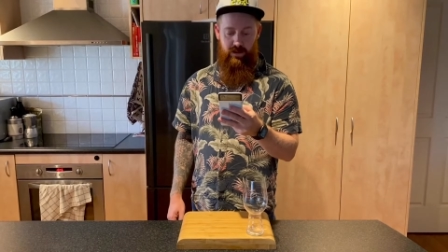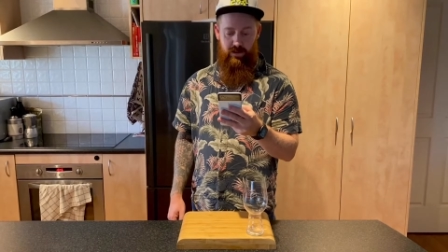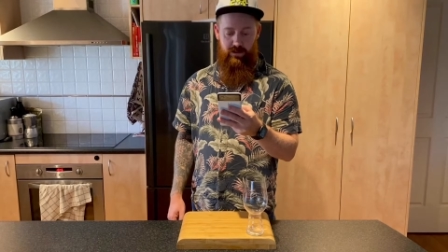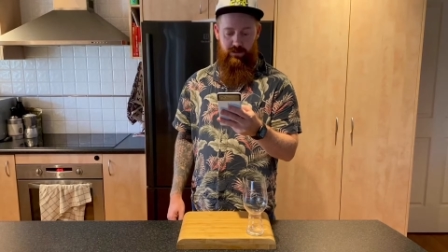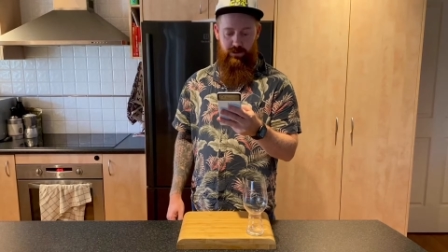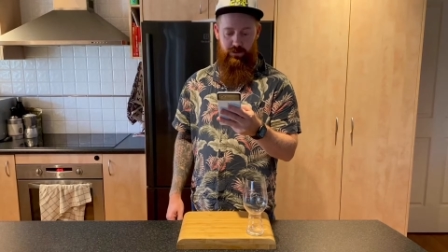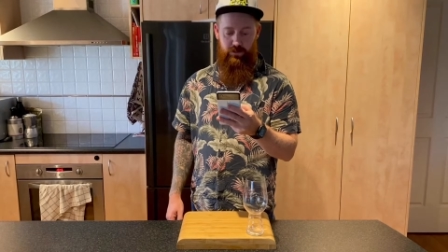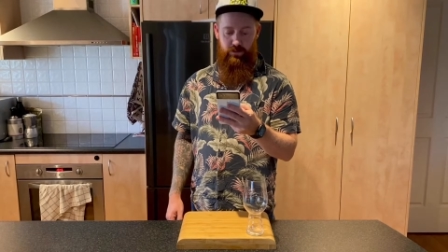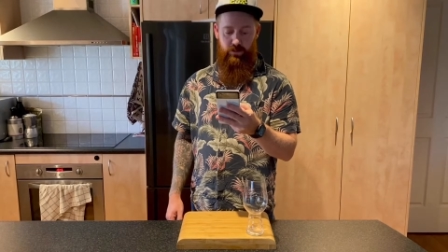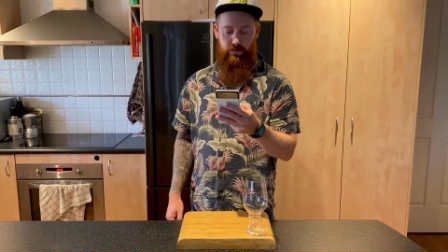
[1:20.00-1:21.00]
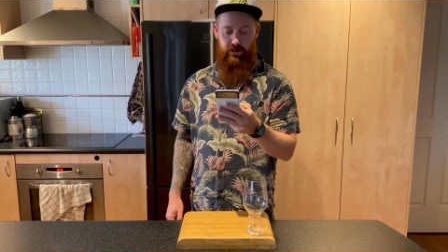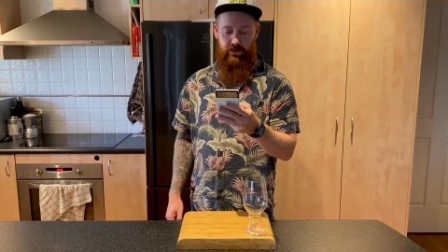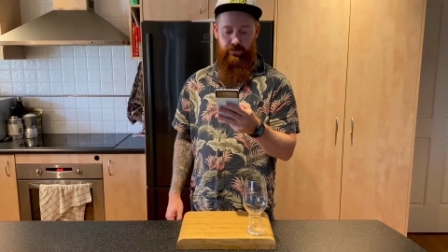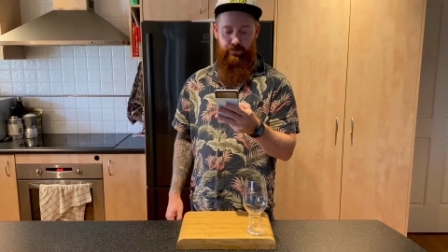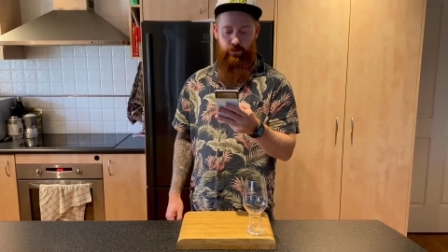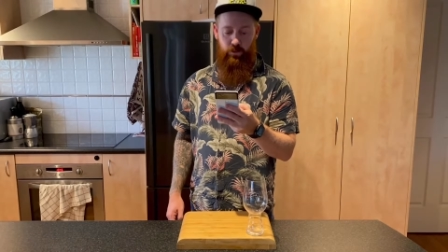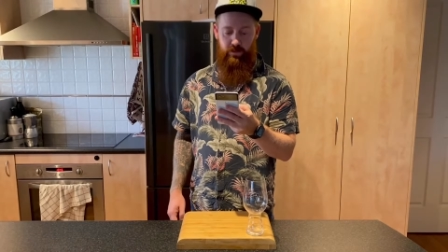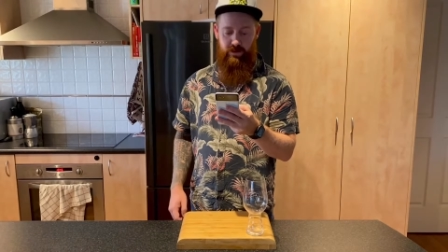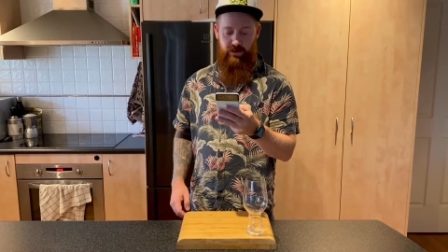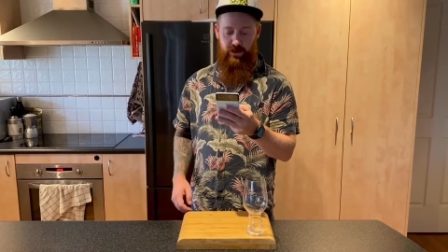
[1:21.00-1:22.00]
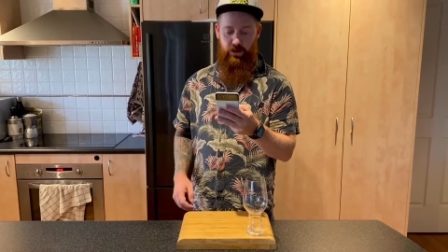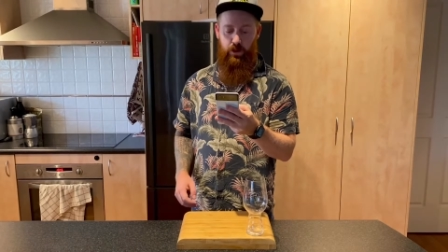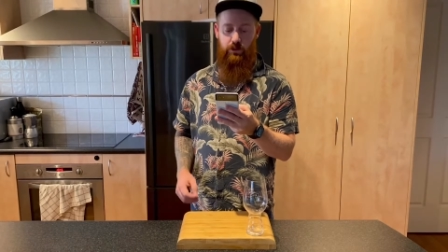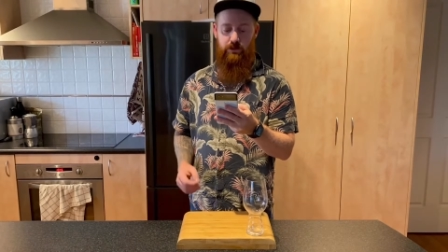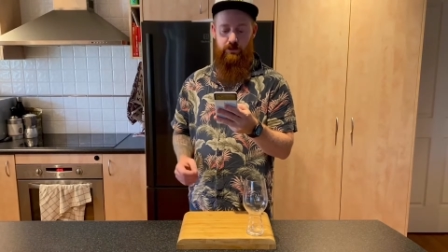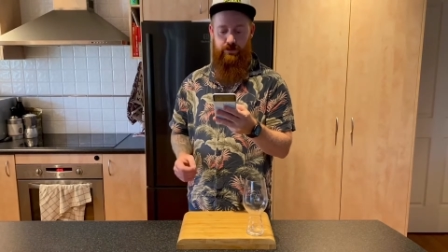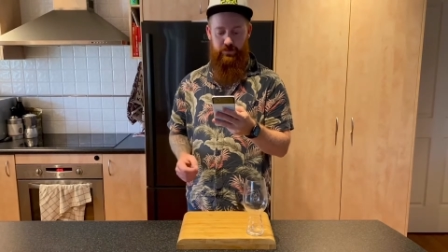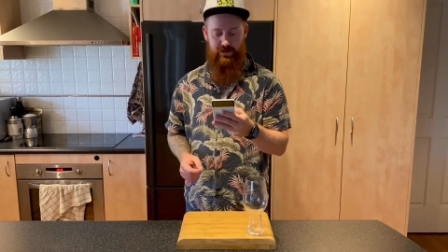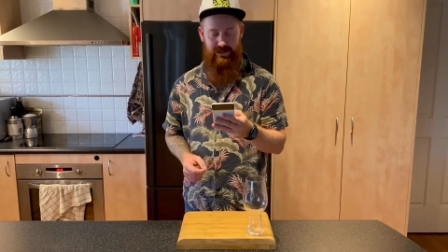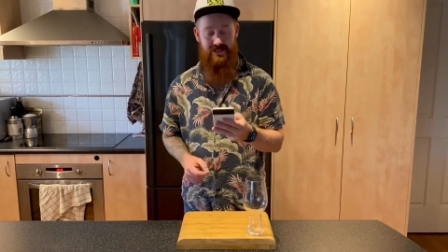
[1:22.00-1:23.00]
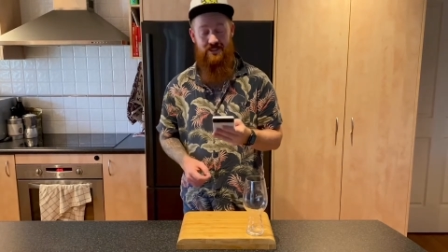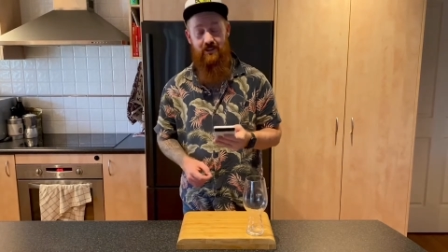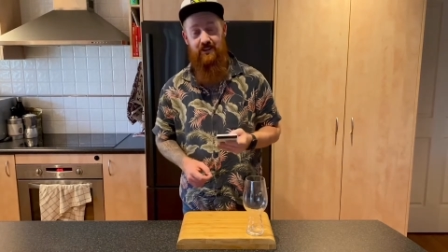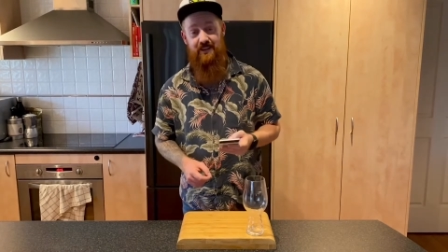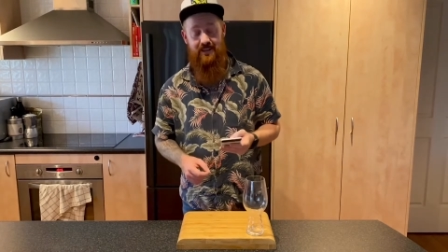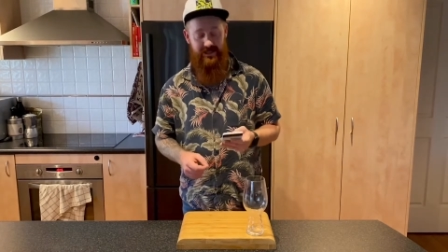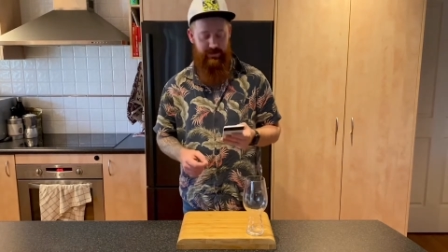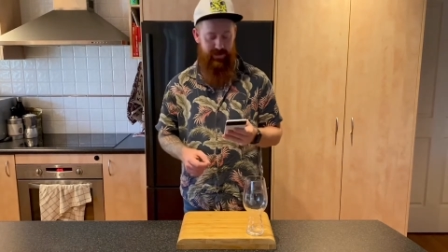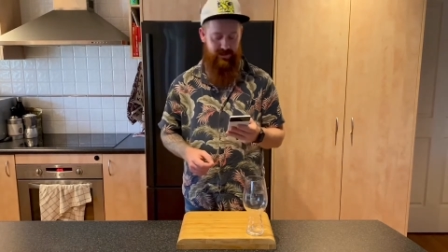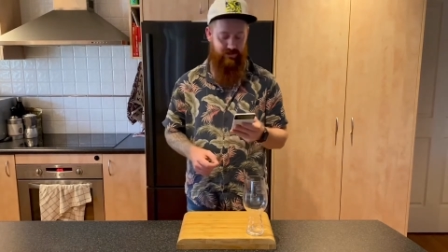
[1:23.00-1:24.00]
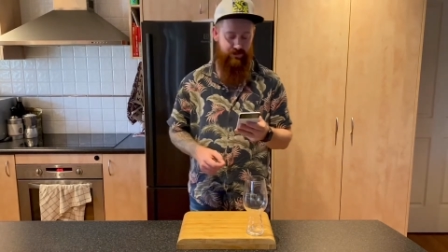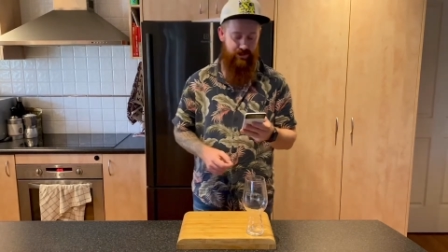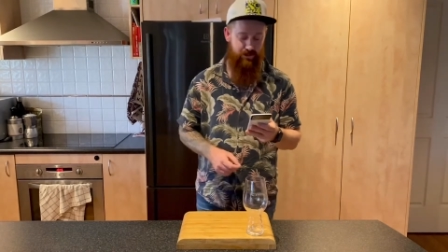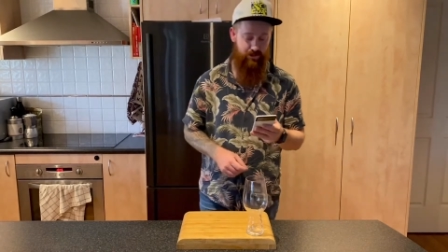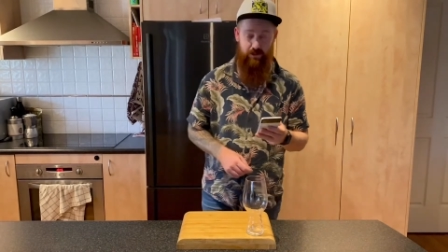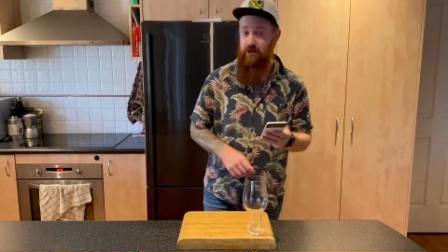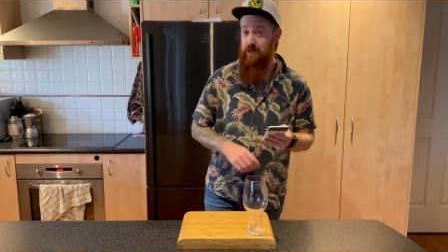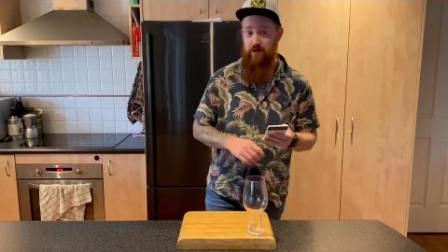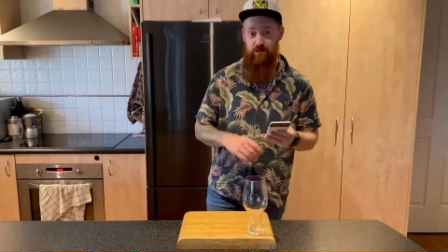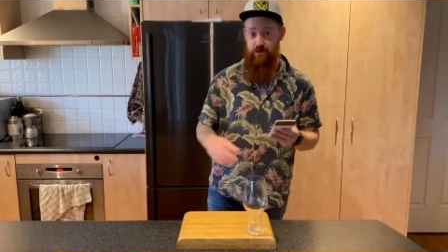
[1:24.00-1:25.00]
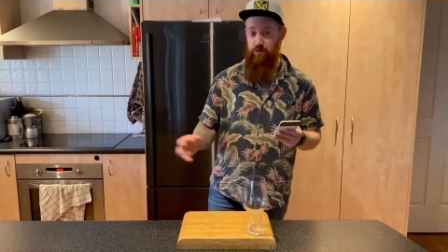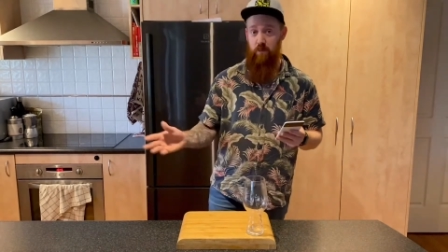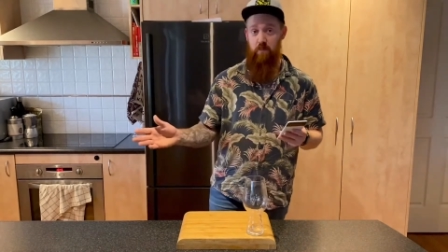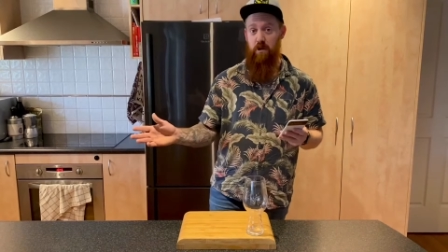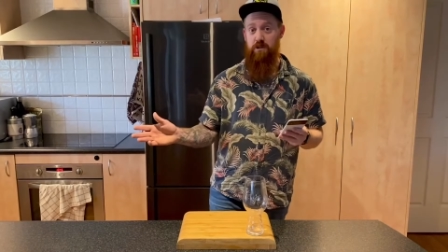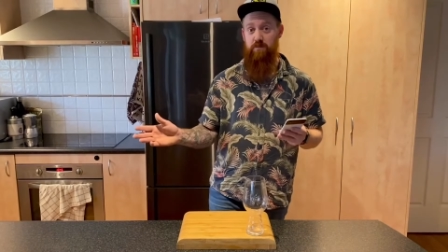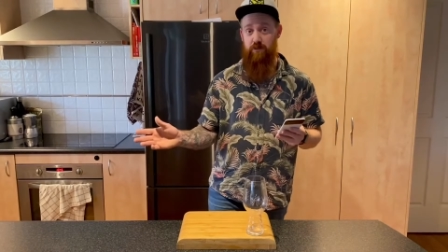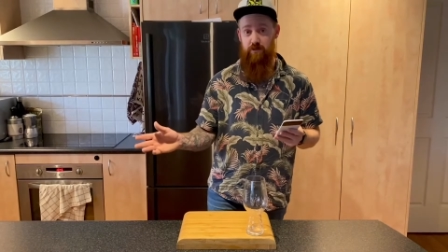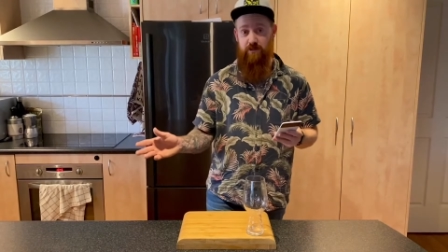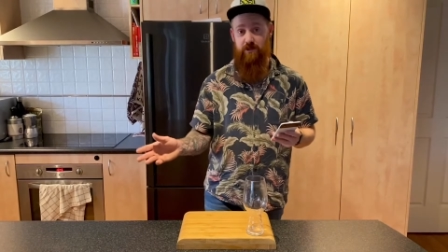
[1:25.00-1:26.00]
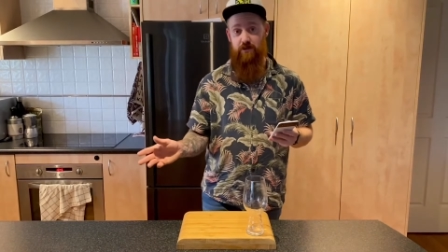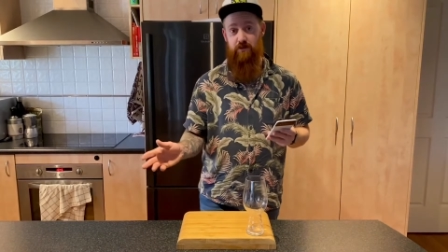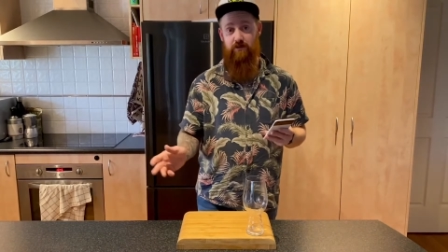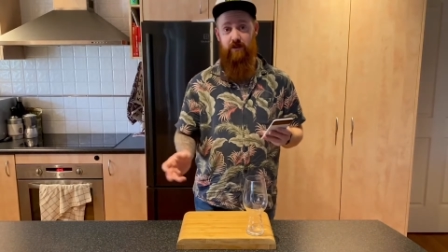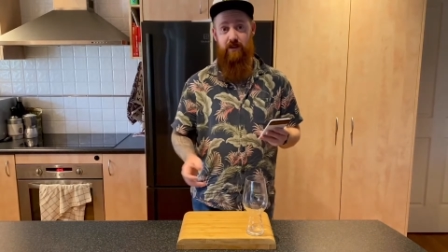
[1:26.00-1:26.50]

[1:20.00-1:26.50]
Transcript: to be conforming to the notions of what society expects him to do, which is what most breweries are doing, right?